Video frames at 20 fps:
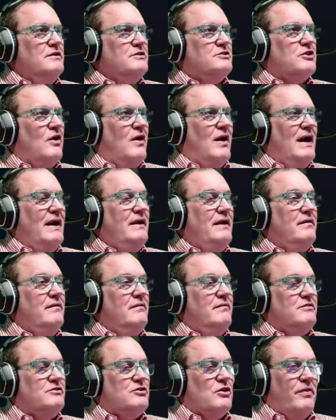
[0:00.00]

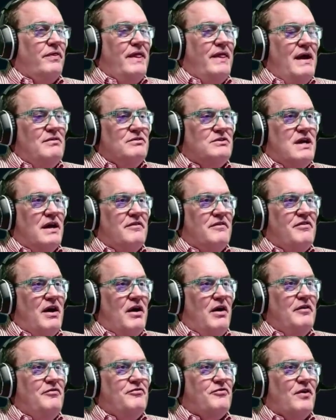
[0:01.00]
so that was kind of how
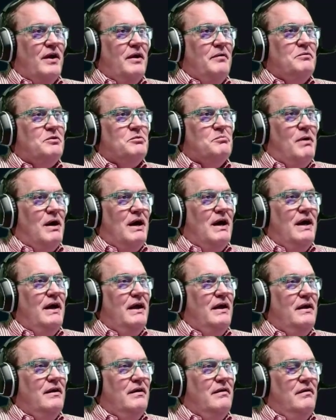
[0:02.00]
I framed
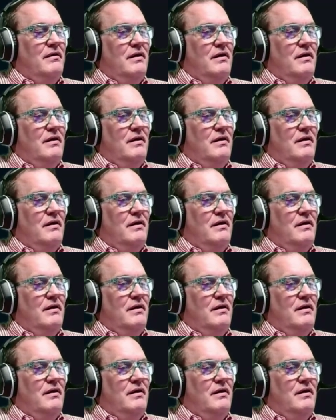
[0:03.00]
my